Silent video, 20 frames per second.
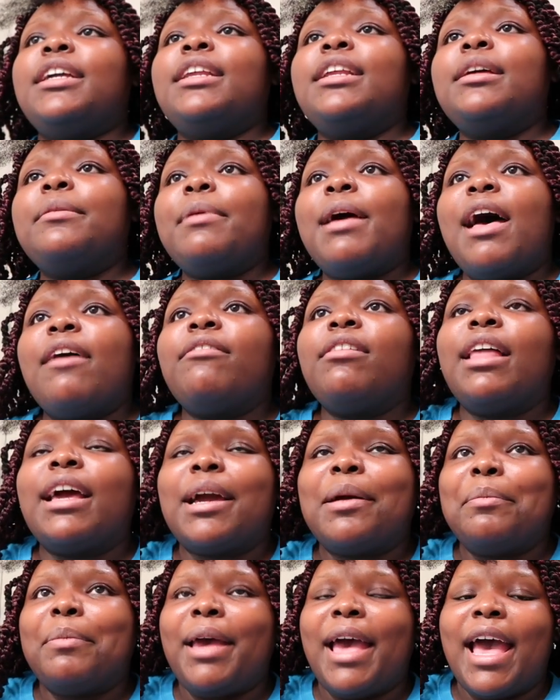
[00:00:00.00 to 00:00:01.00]
ended up having like
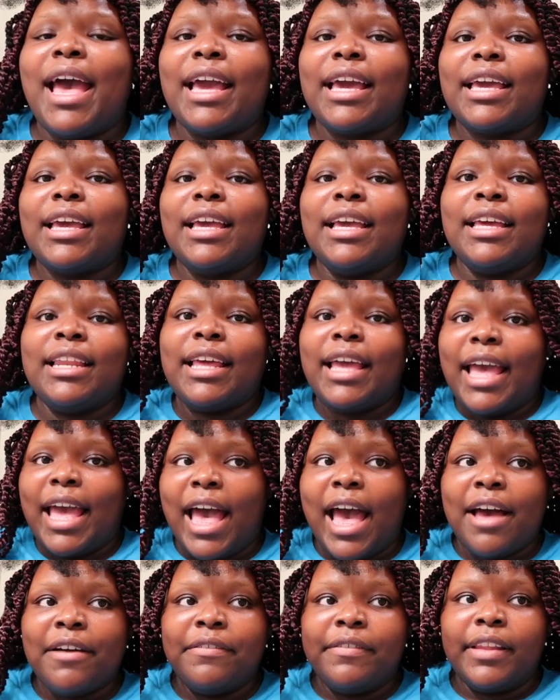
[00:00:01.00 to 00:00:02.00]
a pack and a
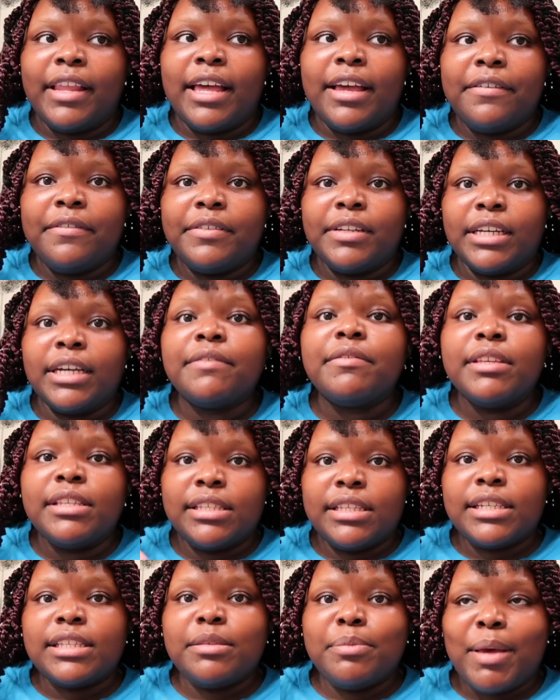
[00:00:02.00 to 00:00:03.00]
half left of the
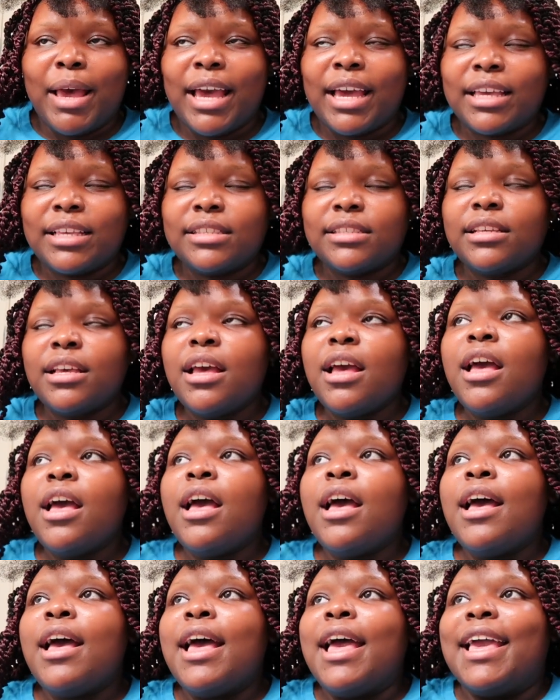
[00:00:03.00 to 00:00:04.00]
6 packs.
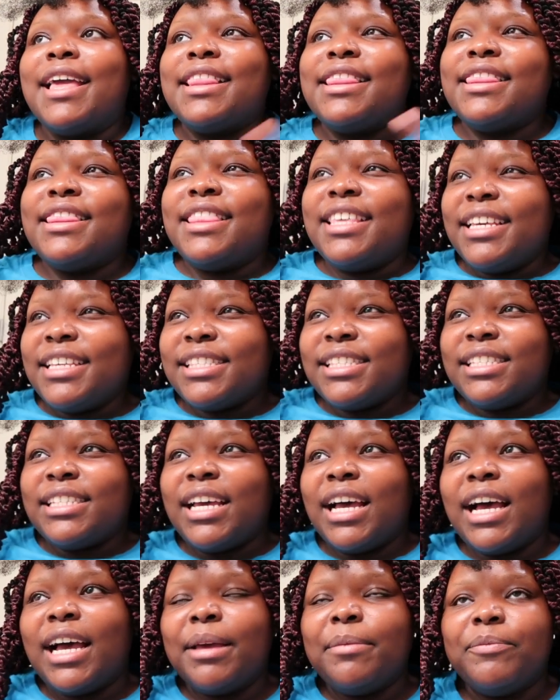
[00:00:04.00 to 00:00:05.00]
And this
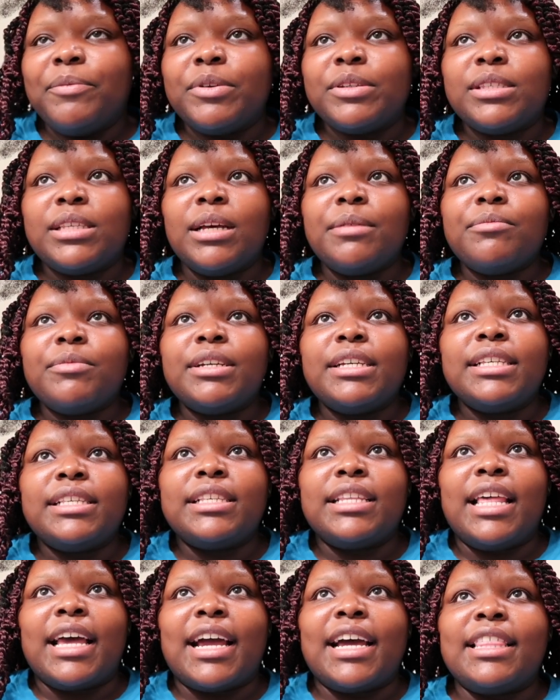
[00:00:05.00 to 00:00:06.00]
time, for some
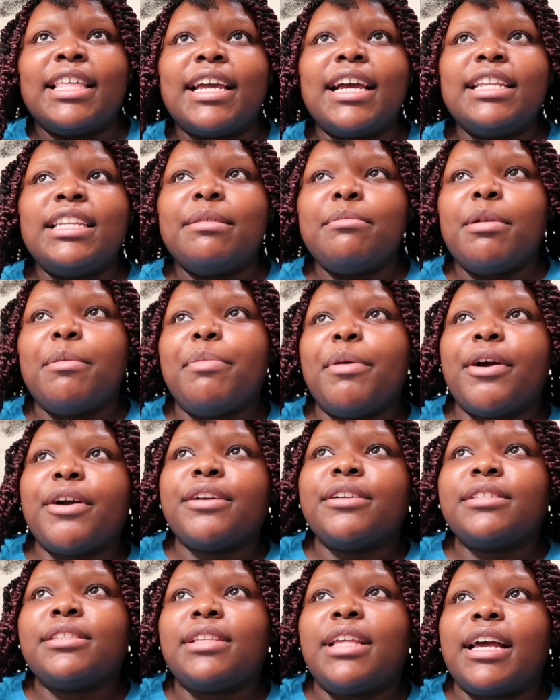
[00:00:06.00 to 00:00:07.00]
reason, like I think I did my
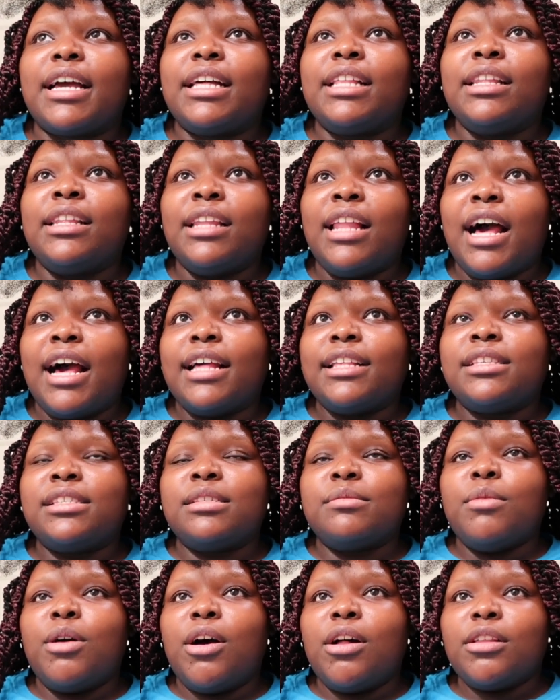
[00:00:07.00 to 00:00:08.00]
parts like a lot
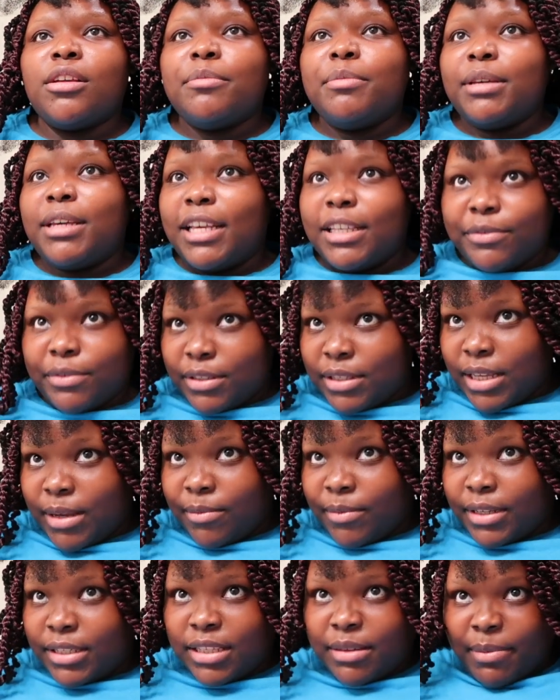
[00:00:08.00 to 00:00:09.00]
smaller because for some
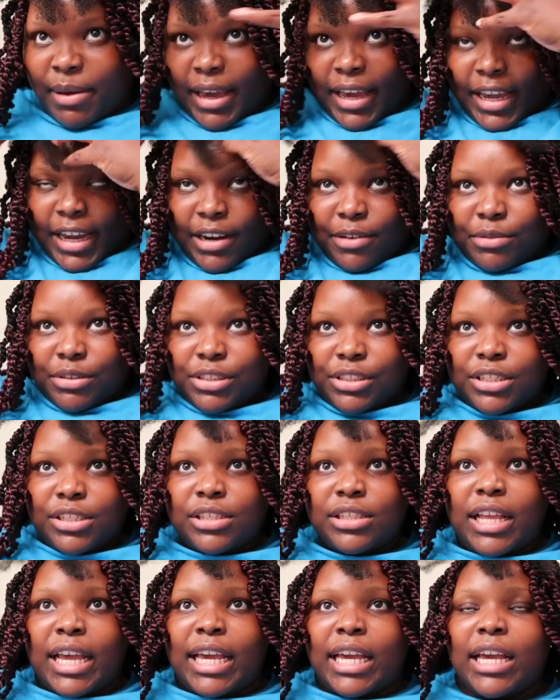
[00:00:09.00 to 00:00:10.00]
reason my hair was
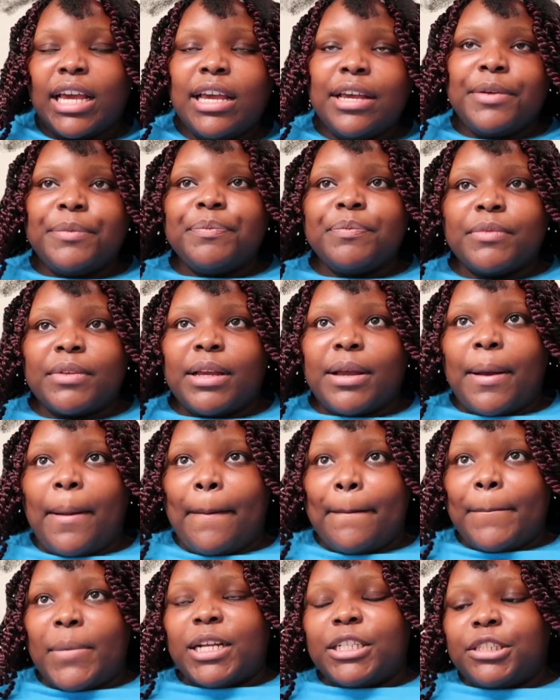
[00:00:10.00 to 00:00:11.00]
just like
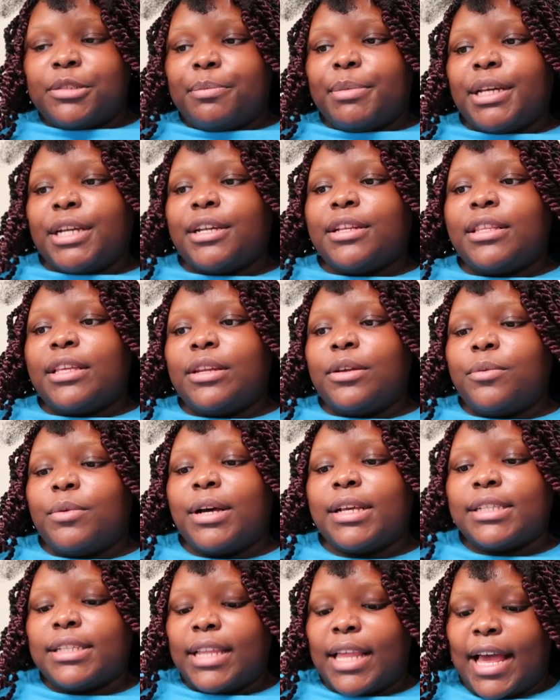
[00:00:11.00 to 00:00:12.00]
much bigger than it
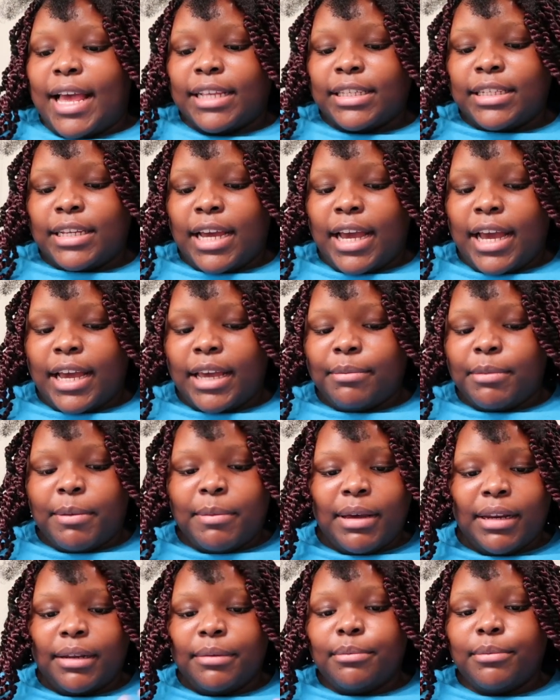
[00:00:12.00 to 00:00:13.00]
was last time. Maybe
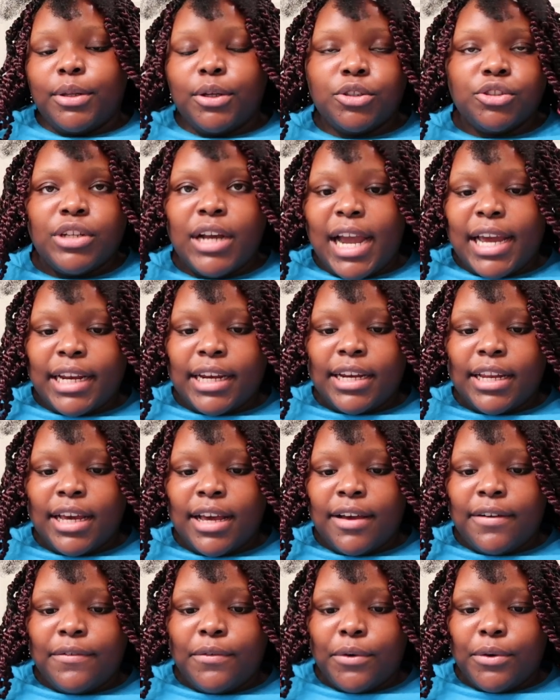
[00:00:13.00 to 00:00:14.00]
I didn't blow dry it
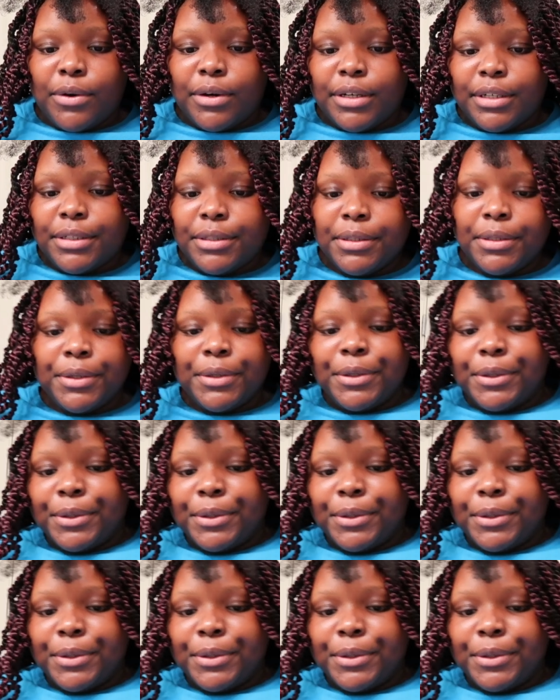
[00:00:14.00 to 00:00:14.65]
enough, or